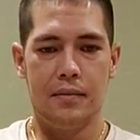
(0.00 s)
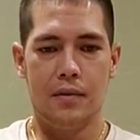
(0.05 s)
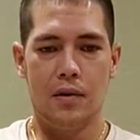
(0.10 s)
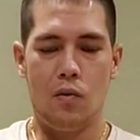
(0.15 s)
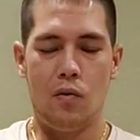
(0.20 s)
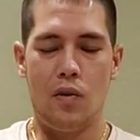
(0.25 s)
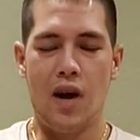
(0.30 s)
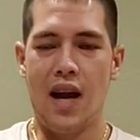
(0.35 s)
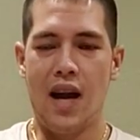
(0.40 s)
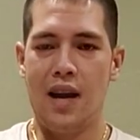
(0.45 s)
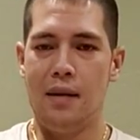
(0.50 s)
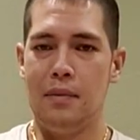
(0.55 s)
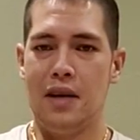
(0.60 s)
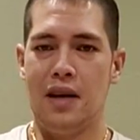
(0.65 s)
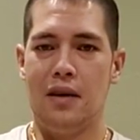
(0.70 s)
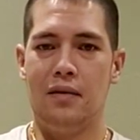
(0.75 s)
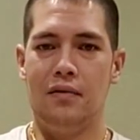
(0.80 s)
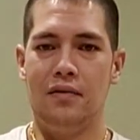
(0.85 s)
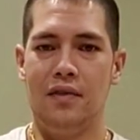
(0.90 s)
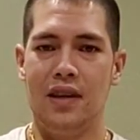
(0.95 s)
right
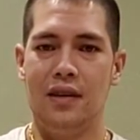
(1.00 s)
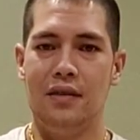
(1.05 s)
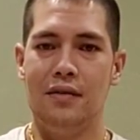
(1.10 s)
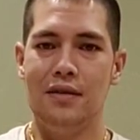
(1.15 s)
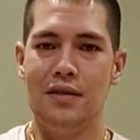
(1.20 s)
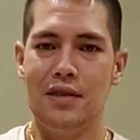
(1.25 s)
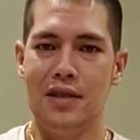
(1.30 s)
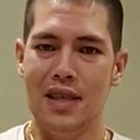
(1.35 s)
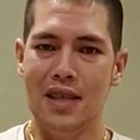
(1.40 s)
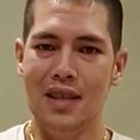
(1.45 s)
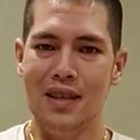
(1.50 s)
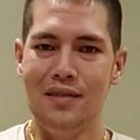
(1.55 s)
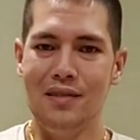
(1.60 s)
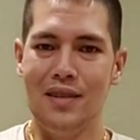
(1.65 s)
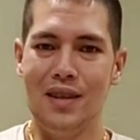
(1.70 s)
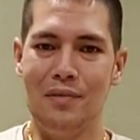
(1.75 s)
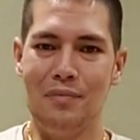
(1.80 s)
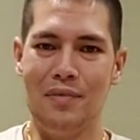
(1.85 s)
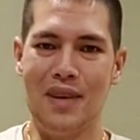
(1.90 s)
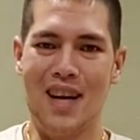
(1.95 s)
amount of energy
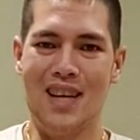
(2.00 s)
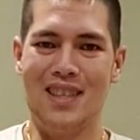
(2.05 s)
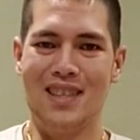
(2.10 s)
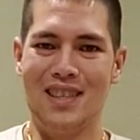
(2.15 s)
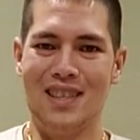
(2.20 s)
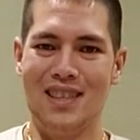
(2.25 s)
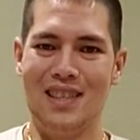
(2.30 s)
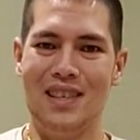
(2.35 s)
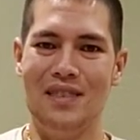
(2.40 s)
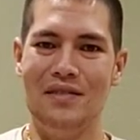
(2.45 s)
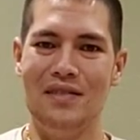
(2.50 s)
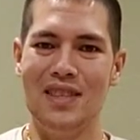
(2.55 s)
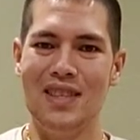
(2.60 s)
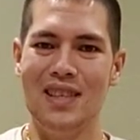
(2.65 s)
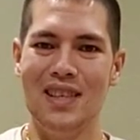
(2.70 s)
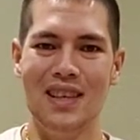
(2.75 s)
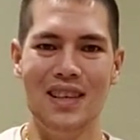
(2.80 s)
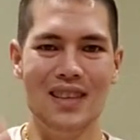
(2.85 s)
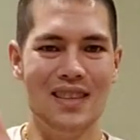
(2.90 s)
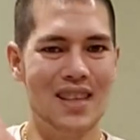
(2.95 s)
and
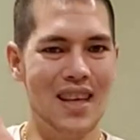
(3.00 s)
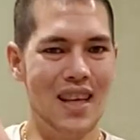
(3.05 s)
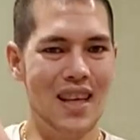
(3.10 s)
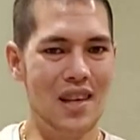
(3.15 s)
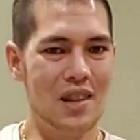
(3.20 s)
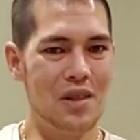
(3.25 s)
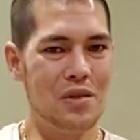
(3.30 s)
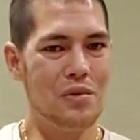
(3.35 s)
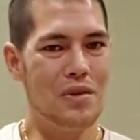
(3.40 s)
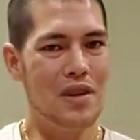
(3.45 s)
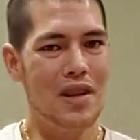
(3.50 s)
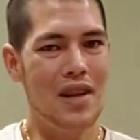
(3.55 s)
positivity to get through the